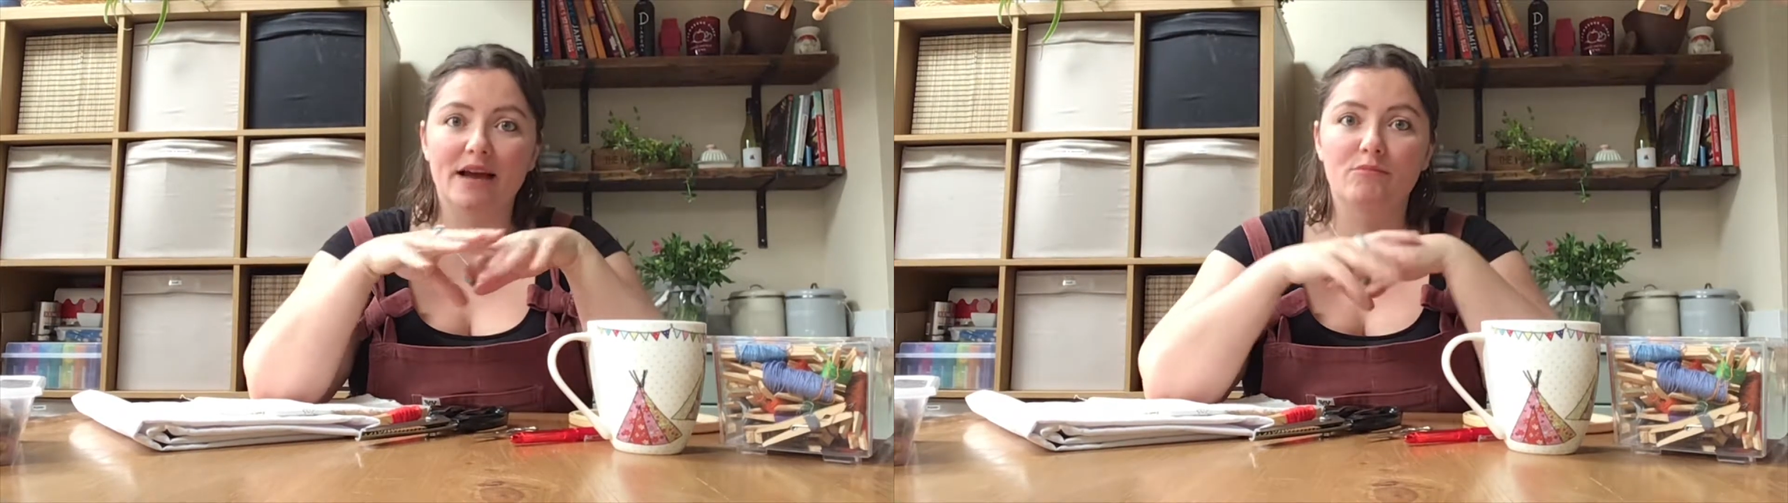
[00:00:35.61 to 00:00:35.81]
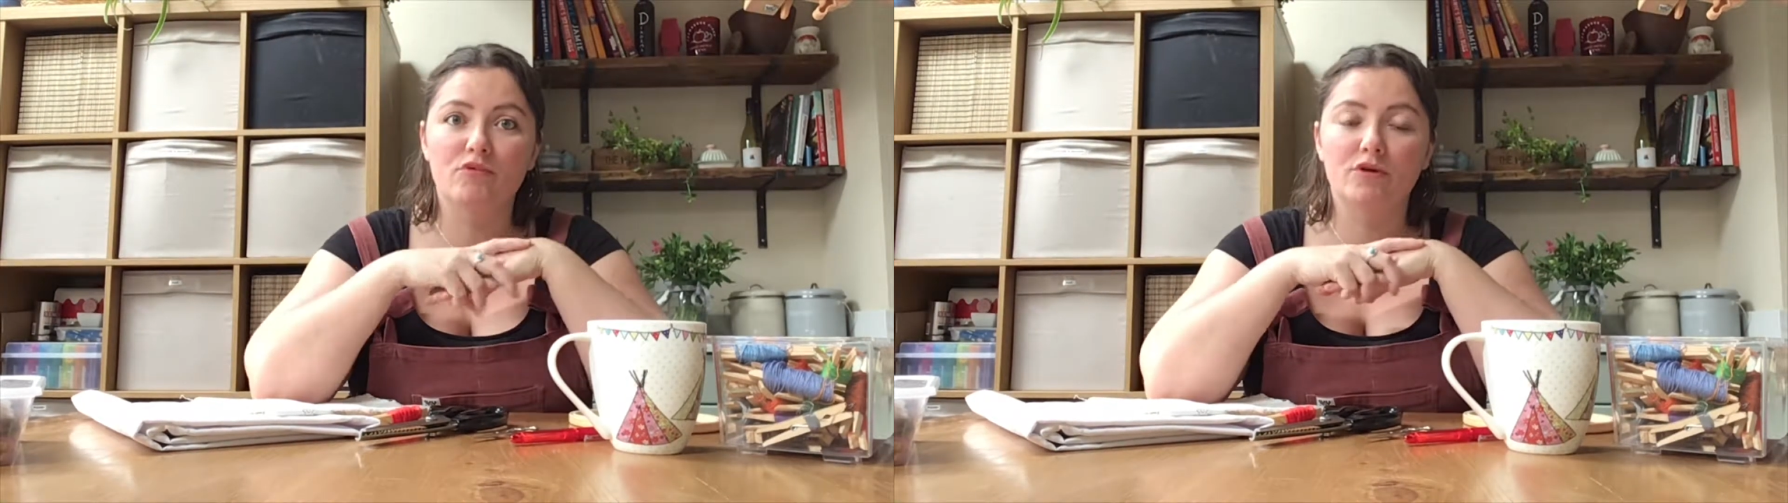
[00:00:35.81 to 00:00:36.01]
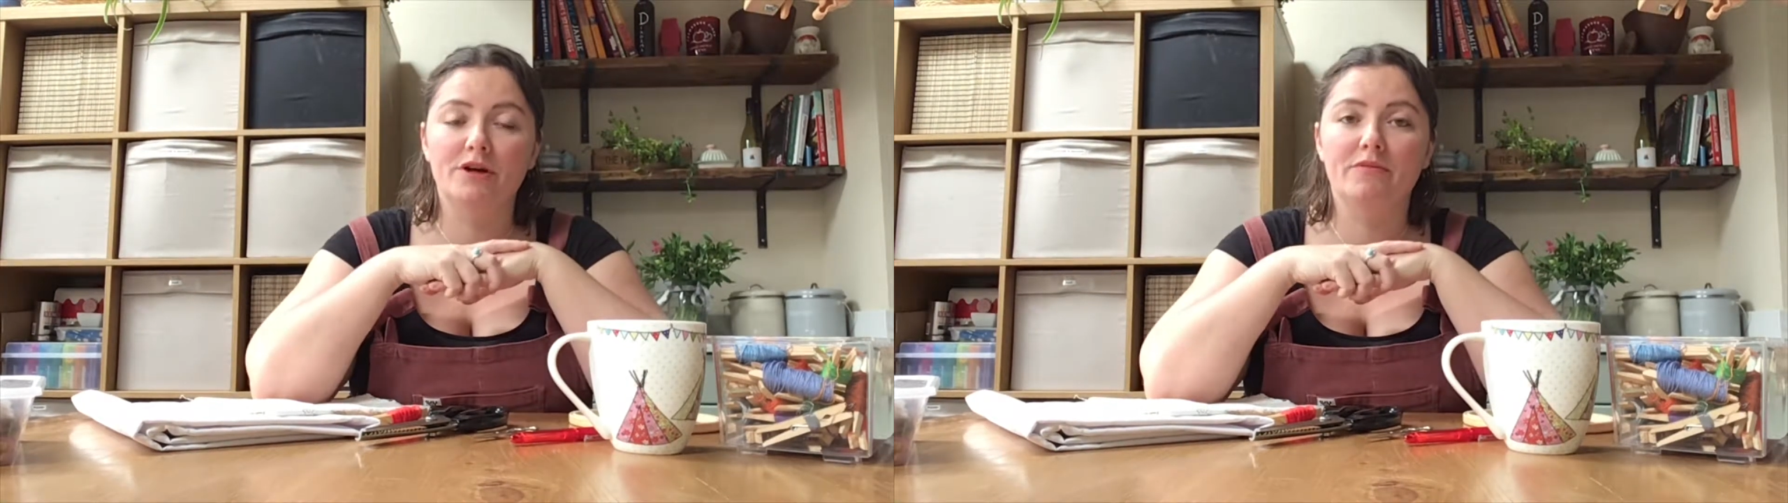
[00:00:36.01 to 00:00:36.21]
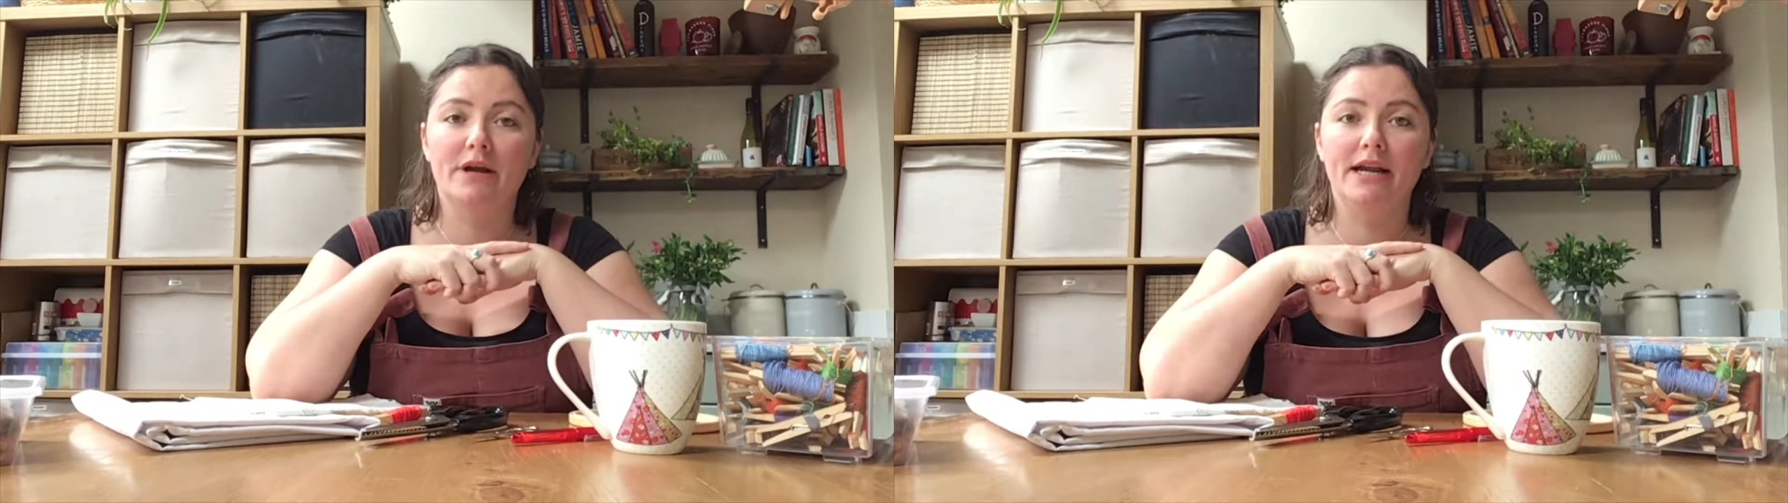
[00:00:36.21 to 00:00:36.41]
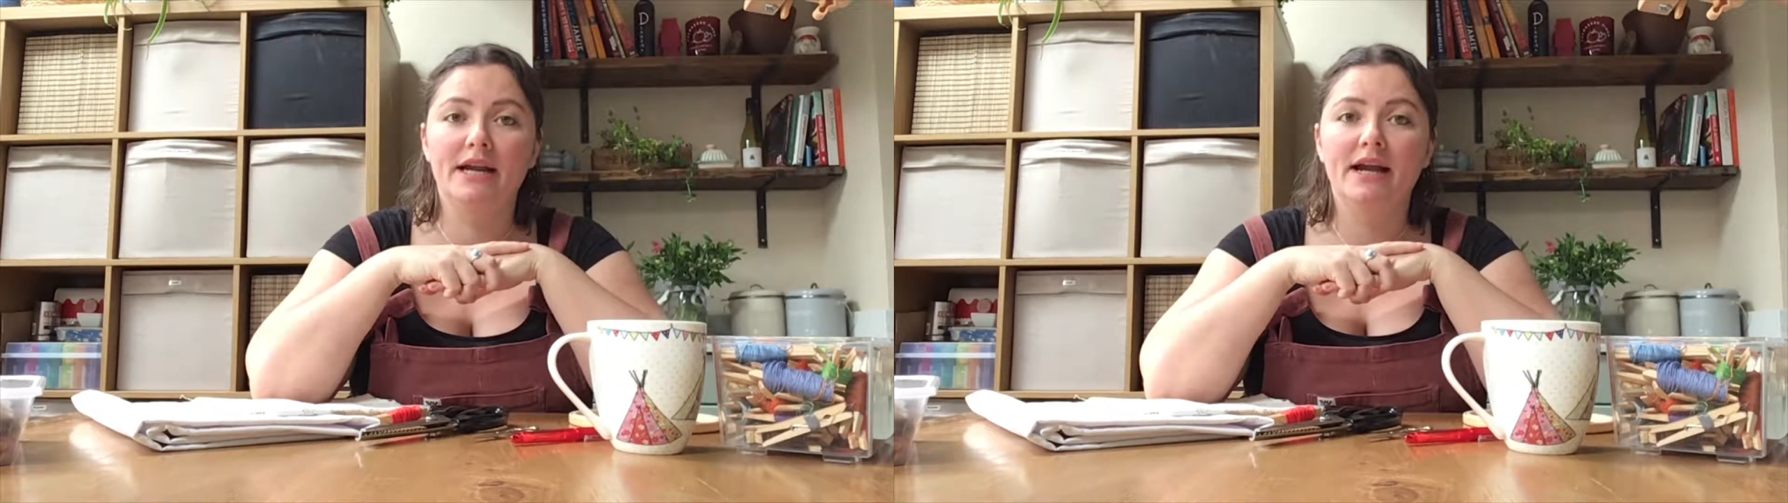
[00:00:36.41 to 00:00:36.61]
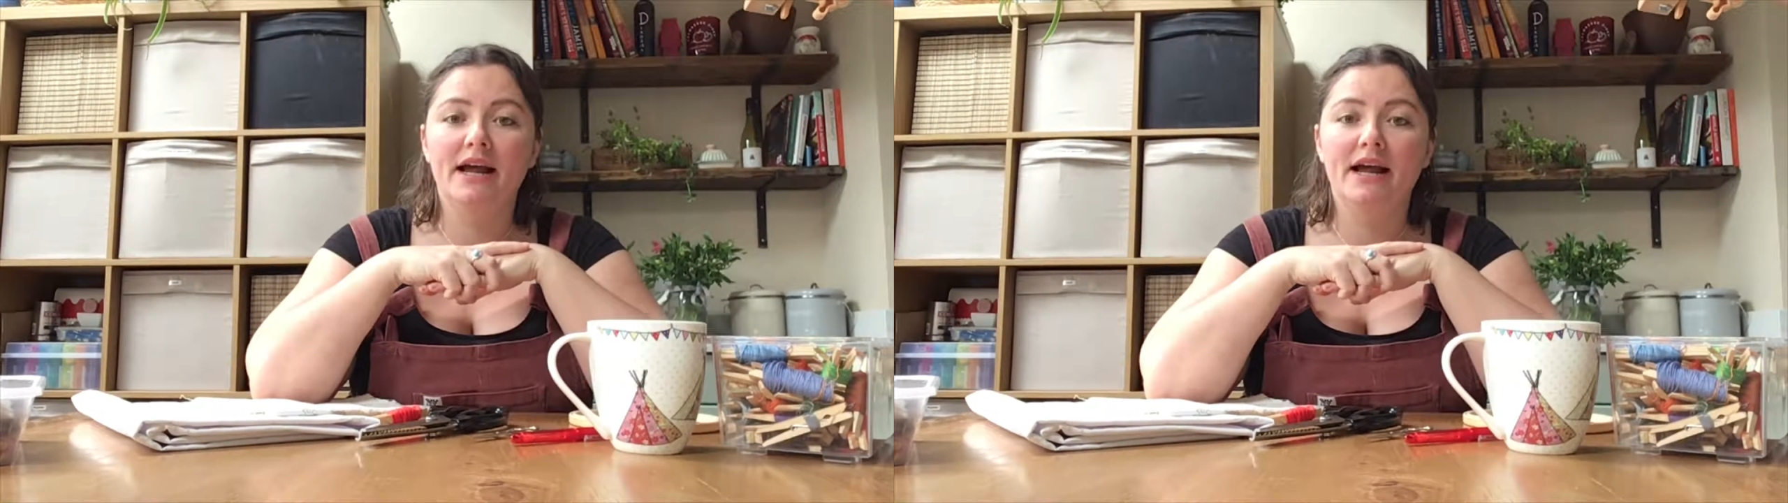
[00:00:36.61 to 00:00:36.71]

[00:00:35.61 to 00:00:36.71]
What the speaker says: embroidery